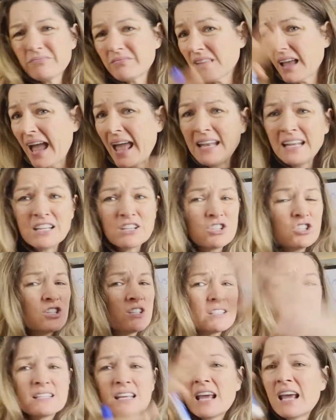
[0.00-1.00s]
And it
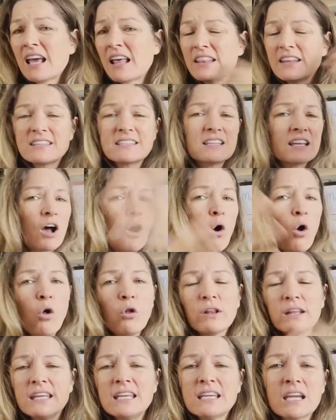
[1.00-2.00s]
just, this
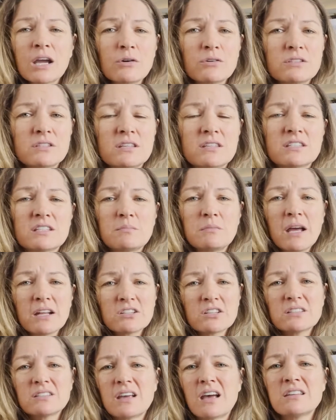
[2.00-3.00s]
whole ecosystem, not
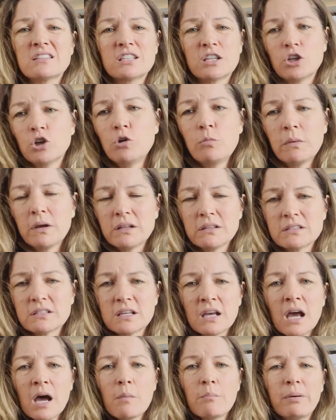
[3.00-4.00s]
just us humans,
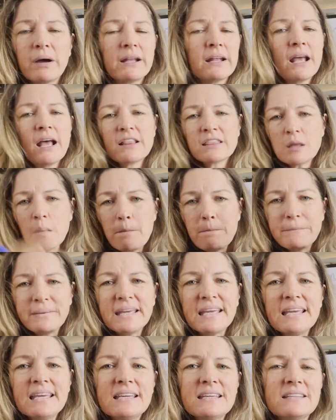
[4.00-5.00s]
but the
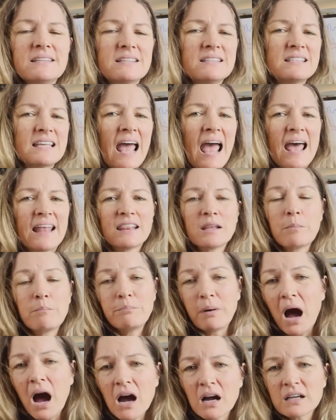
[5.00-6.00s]
bees and the
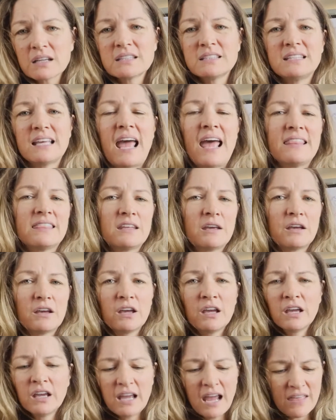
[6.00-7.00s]
bugs and the
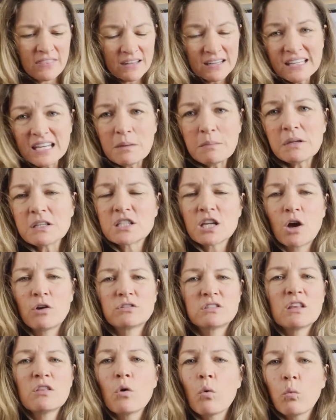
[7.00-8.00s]
nematodes
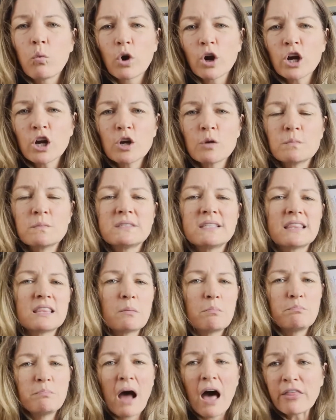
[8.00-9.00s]
and the worms and
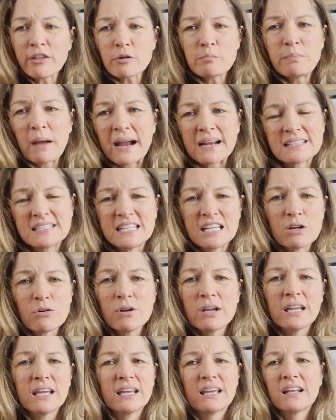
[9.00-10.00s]
the other
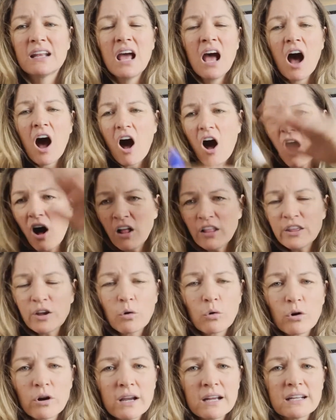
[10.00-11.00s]
bacteria and all the
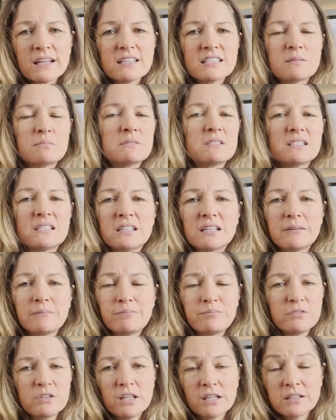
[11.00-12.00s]
organisms, the
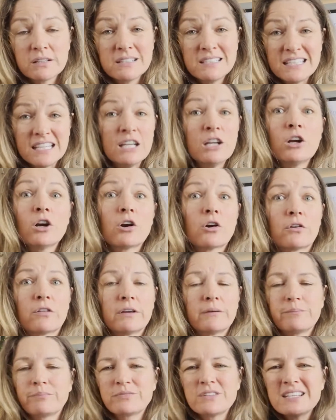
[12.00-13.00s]

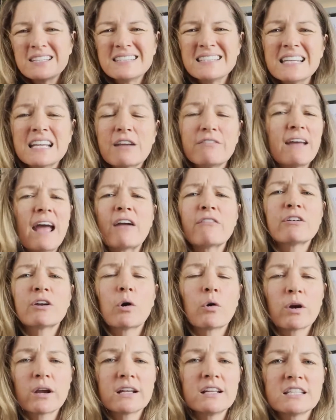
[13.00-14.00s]
deer, just think of every
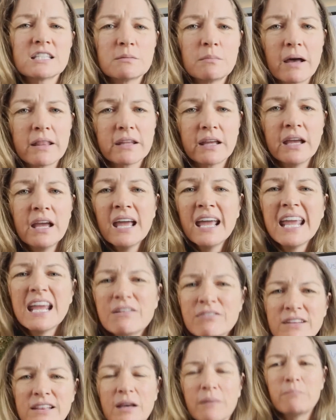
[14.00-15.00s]
organism
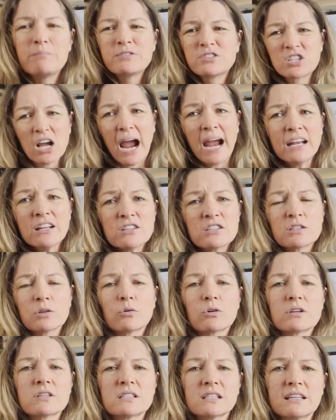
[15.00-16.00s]
even the
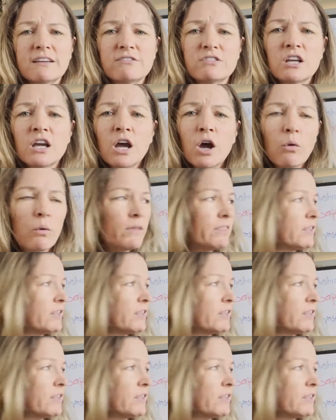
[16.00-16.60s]
dinosaurs lived when